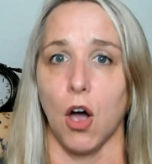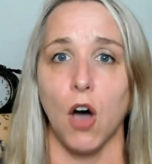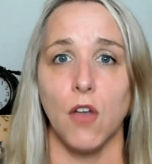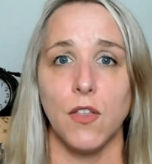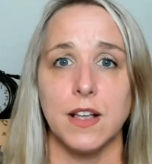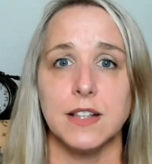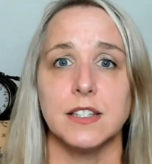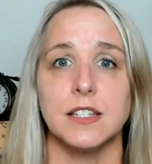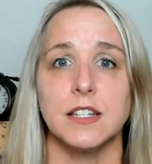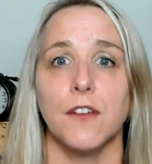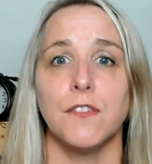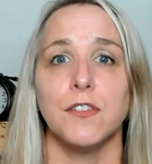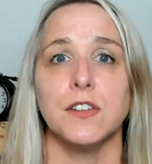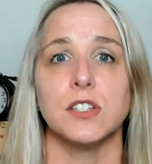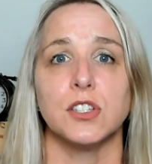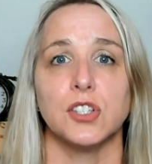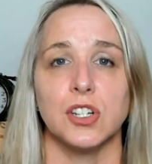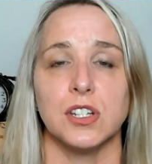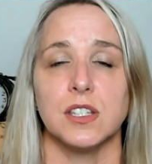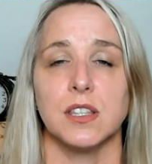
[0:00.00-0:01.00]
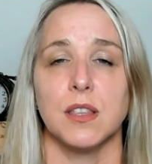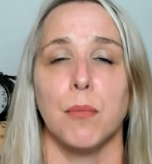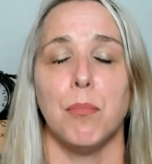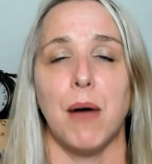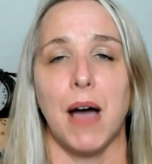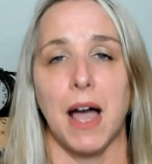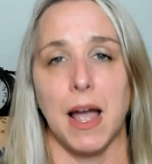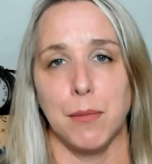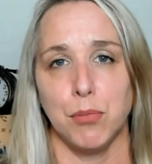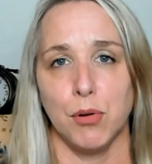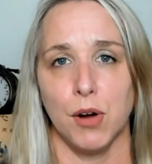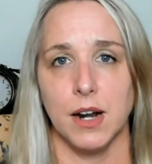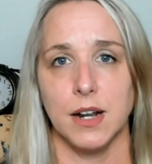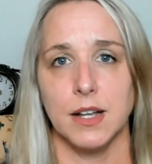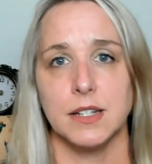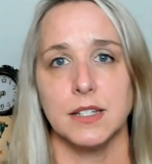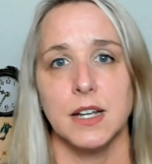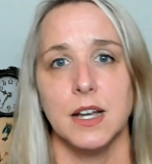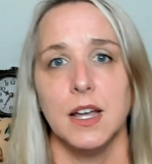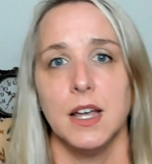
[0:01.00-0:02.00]
All that stuff is just the
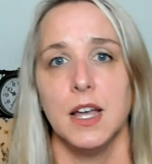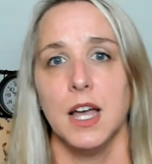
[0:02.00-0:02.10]
byproduct